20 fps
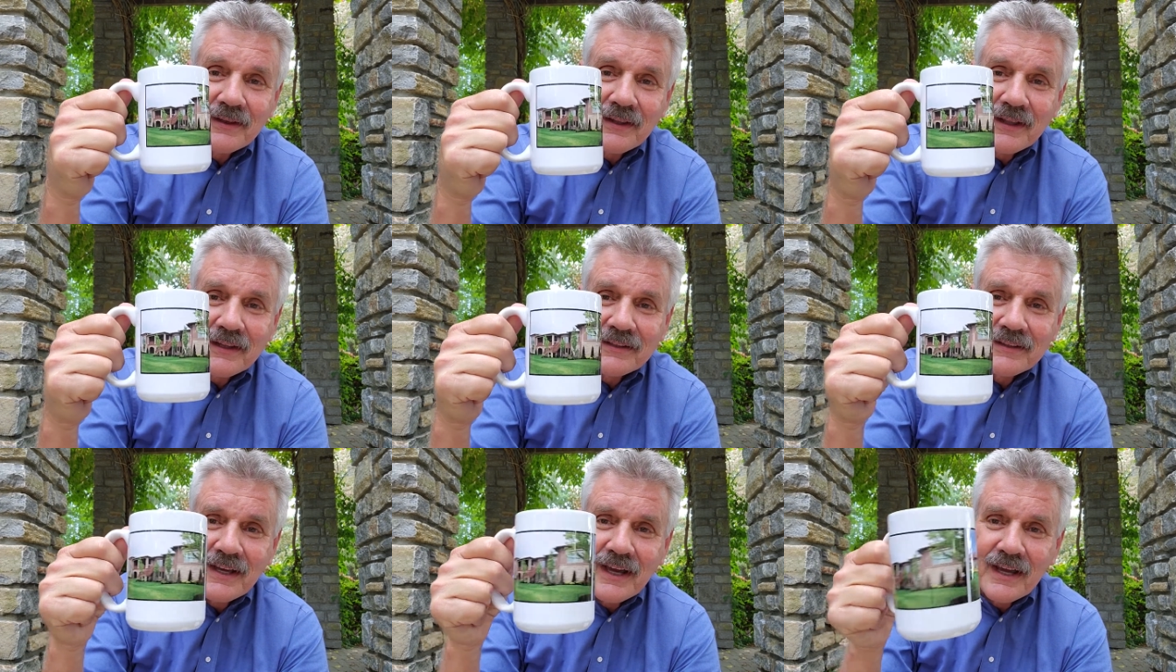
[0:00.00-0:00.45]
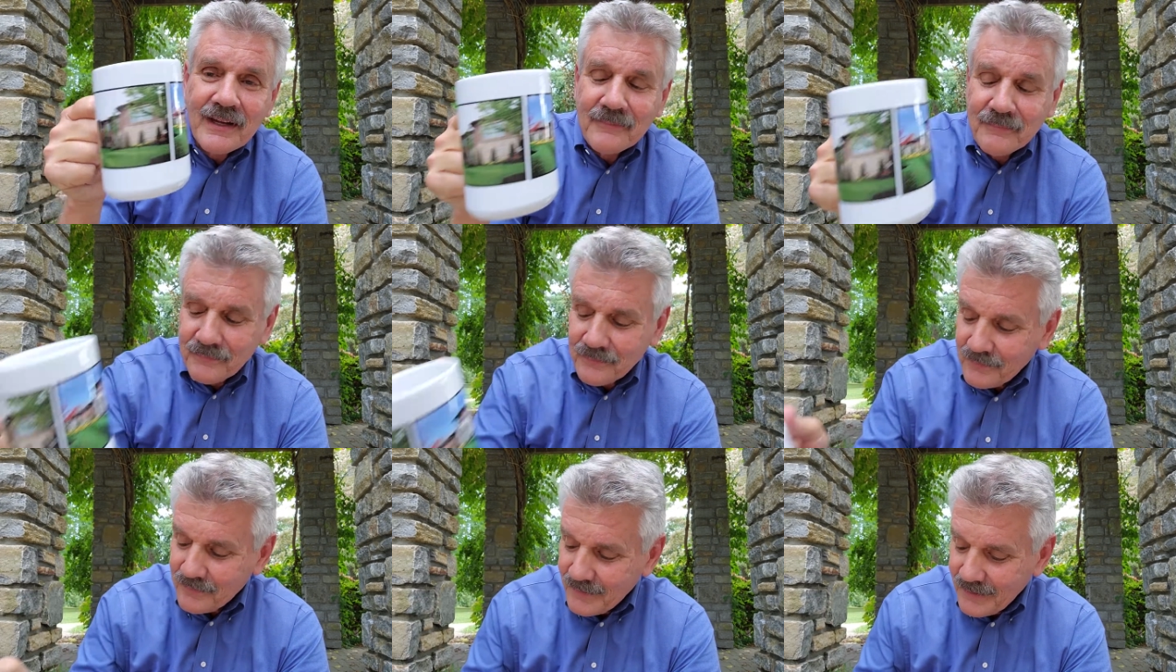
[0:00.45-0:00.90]
like that.
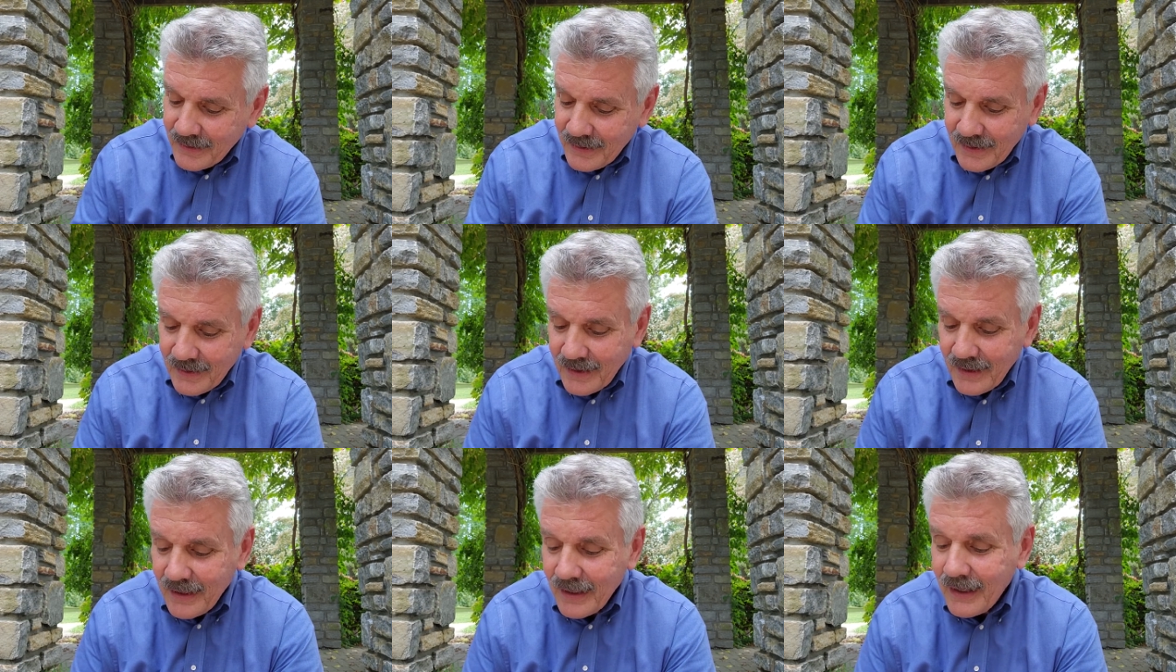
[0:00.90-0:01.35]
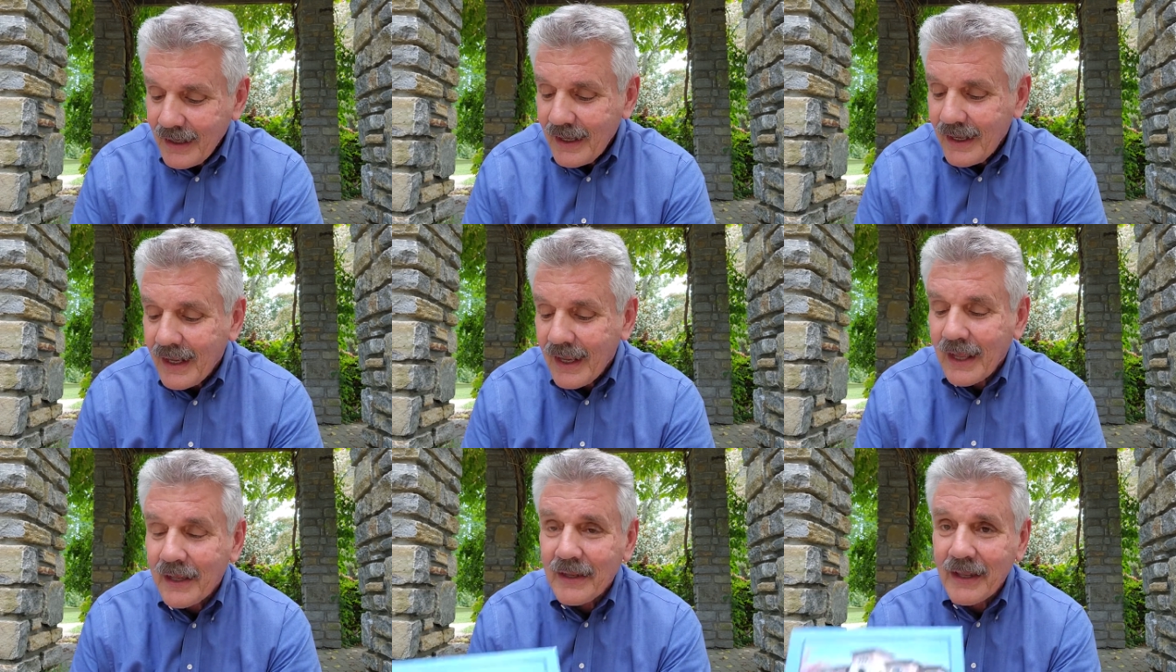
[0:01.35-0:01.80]

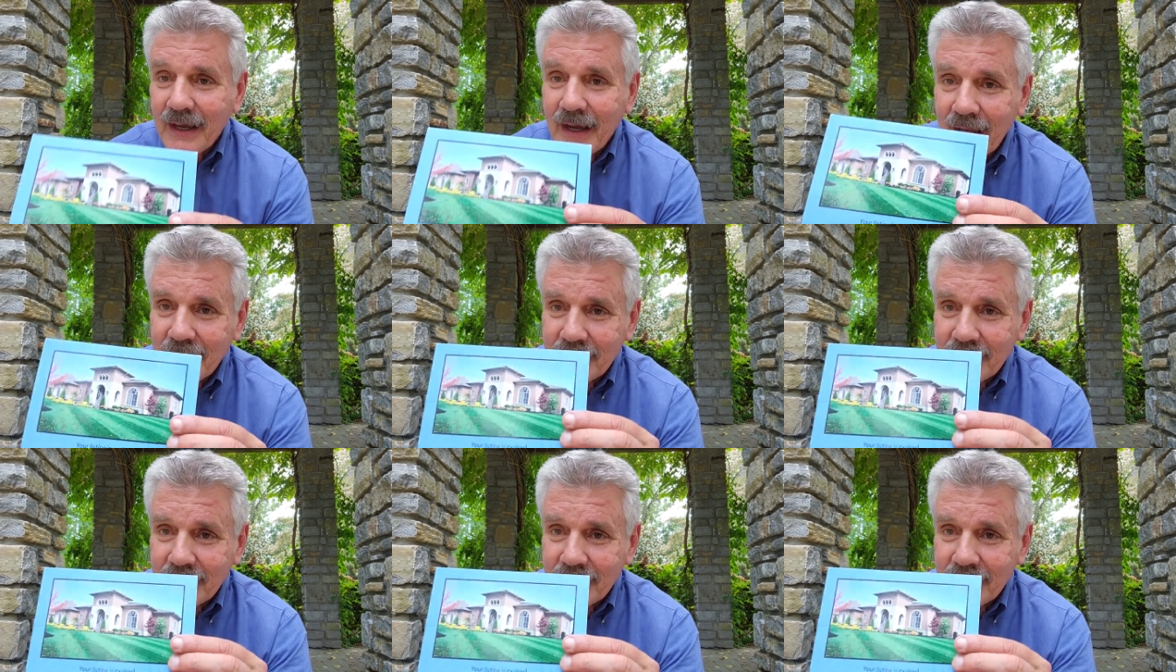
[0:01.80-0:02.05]
And they